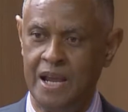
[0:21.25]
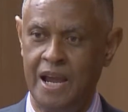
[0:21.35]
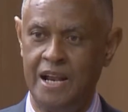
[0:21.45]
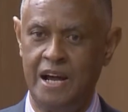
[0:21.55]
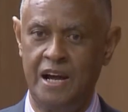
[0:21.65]

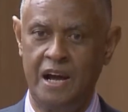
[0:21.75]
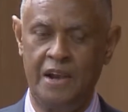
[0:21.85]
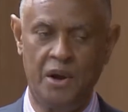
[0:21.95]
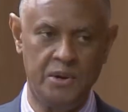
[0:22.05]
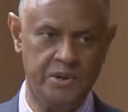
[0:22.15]
And
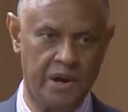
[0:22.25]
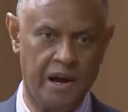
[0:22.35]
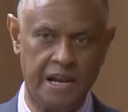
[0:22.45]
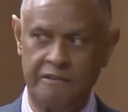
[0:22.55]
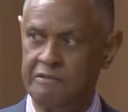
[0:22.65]
I know you
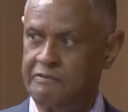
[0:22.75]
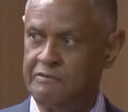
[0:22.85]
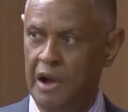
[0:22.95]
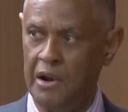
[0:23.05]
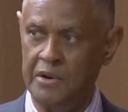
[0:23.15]
all have
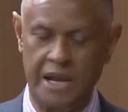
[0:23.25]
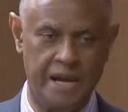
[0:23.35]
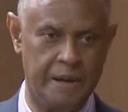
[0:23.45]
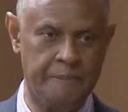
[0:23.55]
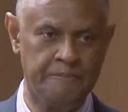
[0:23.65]

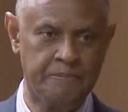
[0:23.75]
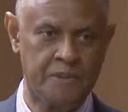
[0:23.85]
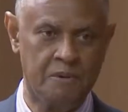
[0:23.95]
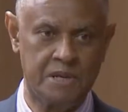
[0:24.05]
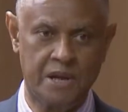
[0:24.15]
followed
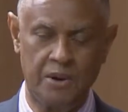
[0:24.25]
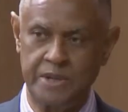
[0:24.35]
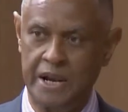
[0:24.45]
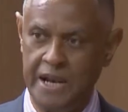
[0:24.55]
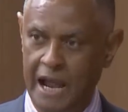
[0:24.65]
what goes
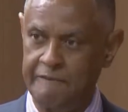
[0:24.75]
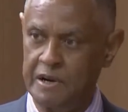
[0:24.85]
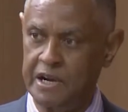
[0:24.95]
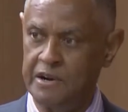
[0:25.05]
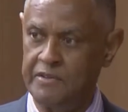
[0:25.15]
on in
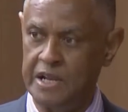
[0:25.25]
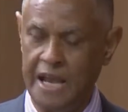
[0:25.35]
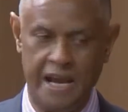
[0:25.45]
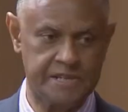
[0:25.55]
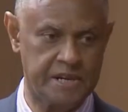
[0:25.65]
Africa over the
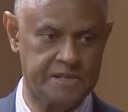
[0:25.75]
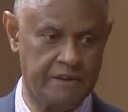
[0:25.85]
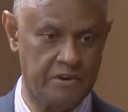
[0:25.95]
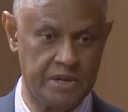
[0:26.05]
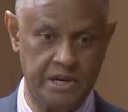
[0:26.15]
last
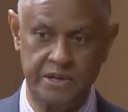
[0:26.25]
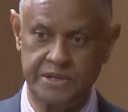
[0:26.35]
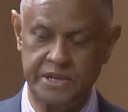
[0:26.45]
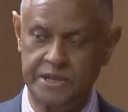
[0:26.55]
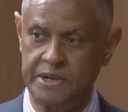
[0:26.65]
several years
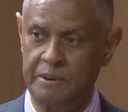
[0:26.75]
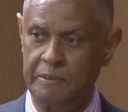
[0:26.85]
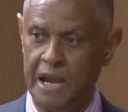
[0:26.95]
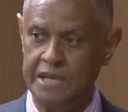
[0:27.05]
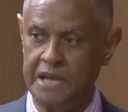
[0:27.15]
since the
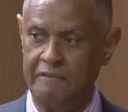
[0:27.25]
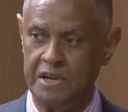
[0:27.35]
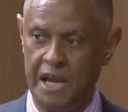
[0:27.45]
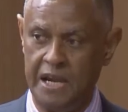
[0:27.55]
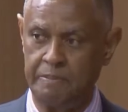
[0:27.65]

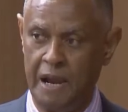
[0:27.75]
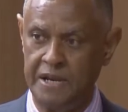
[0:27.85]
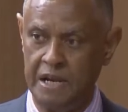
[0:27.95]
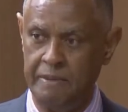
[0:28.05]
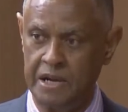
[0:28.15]
HIV/AIDS
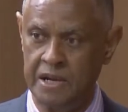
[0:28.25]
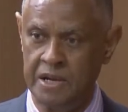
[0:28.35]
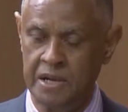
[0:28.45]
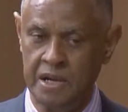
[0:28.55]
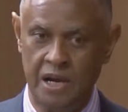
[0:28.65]
pandemic,
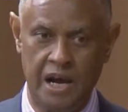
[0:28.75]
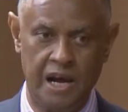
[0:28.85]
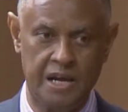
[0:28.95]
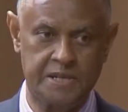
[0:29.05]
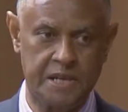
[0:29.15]

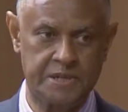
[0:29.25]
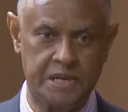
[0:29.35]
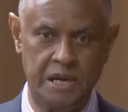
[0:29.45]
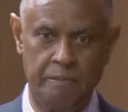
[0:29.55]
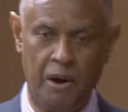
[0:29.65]
since
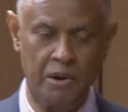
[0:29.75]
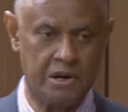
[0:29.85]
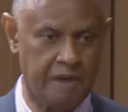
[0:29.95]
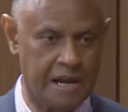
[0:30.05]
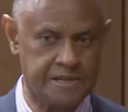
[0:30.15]
the
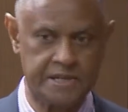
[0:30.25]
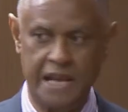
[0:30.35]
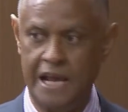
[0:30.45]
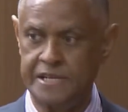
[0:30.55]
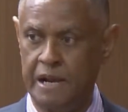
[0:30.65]
Ebola crisis
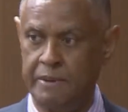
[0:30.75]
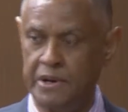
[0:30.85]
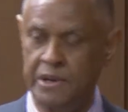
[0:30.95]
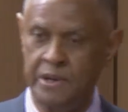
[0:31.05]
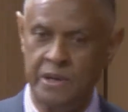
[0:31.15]
last
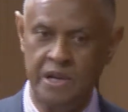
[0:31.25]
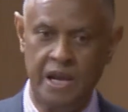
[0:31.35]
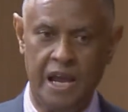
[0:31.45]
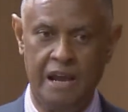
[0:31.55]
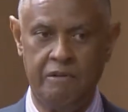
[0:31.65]
summer.
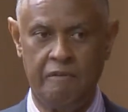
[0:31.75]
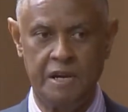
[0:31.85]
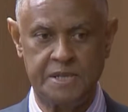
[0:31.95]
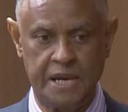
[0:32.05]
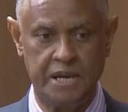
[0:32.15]
And what
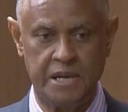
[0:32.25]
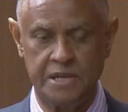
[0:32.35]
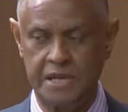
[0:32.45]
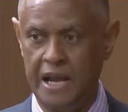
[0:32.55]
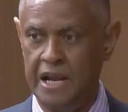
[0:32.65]
we've seen
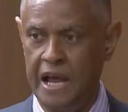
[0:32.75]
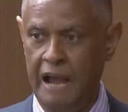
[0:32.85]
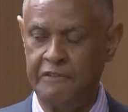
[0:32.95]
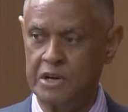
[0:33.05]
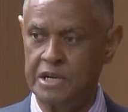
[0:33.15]
is that
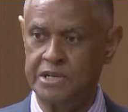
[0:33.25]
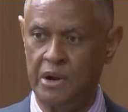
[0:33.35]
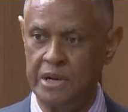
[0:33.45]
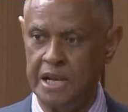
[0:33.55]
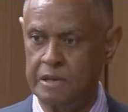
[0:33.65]
Africa is
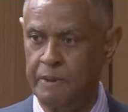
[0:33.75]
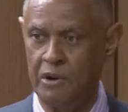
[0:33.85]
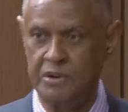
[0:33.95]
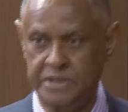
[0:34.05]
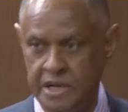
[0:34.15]
totally
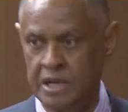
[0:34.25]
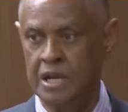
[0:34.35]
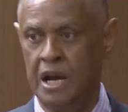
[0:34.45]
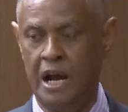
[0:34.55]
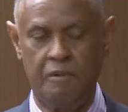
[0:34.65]
exposed
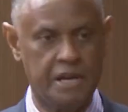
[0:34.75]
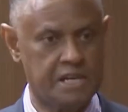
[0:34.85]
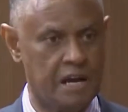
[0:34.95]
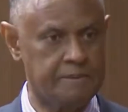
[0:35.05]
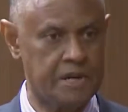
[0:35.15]
when it
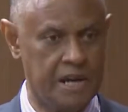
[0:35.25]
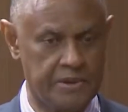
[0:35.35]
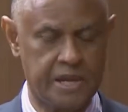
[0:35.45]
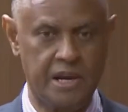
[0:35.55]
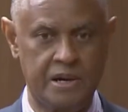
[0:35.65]
comes to
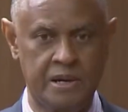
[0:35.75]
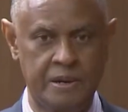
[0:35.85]
healthcare.